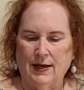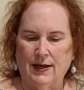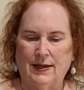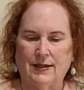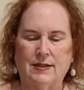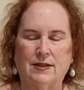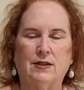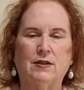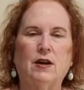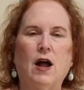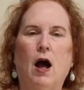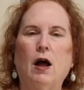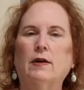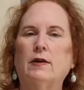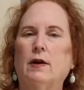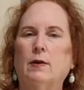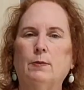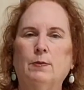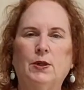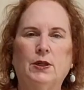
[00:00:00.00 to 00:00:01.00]
It's
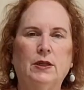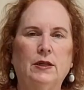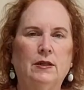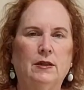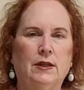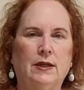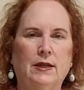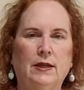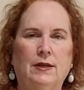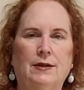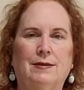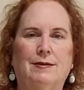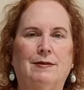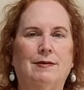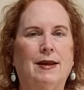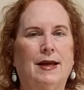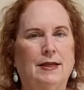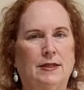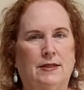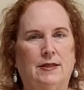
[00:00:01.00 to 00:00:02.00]
not completely
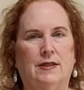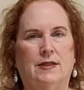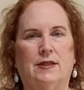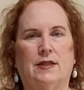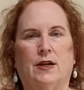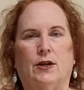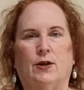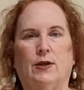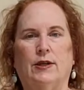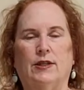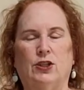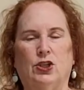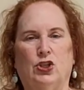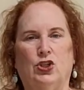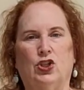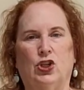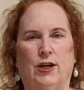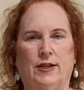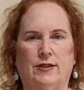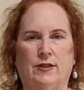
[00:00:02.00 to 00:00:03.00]
necessary to
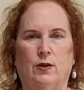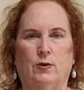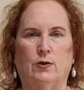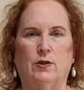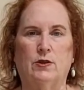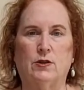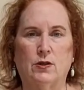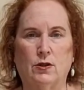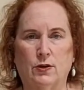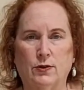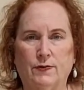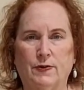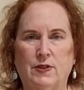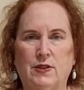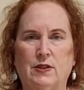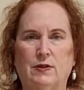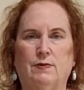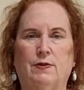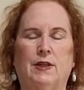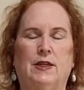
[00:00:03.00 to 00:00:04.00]
gesso the
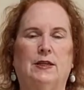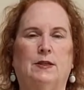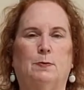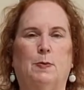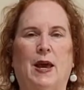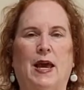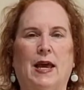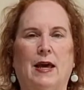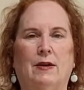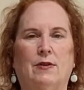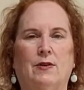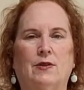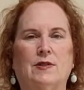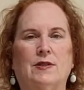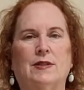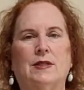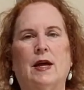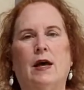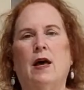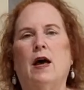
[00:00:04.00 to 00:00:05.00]
surface of these
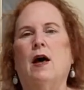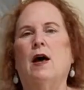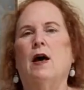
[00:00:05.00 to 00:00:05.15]
panels.